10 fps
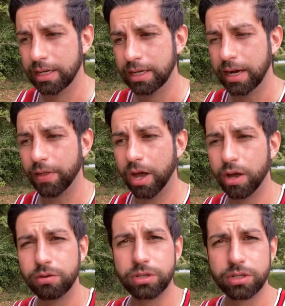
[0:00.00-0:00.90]
And the
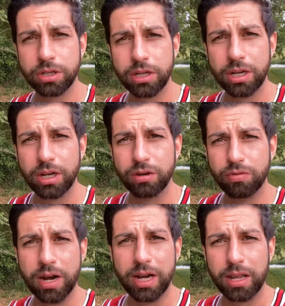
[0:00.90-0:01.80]
host
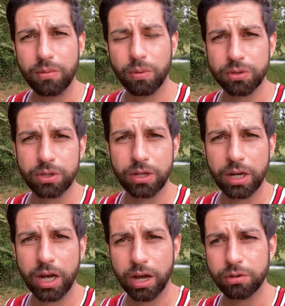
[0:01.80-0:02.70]
really wasn't
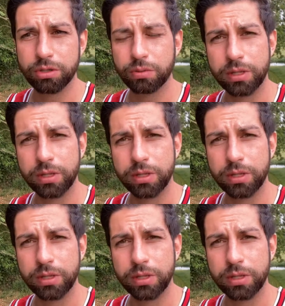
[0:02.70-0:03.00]
a host with